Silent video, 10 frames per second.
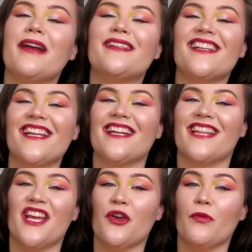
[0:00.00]
you guys, that is it.
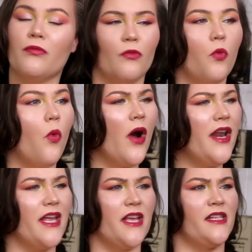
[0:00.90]
Thank you. What
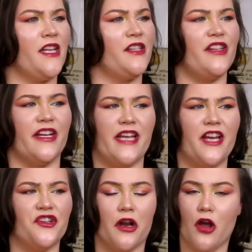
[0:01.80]
is this
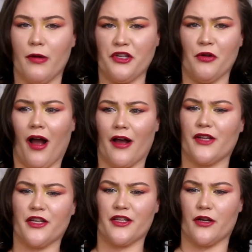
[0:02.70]
dictation? But you guys,
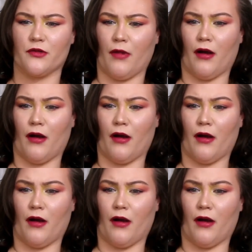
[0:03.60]
that is it.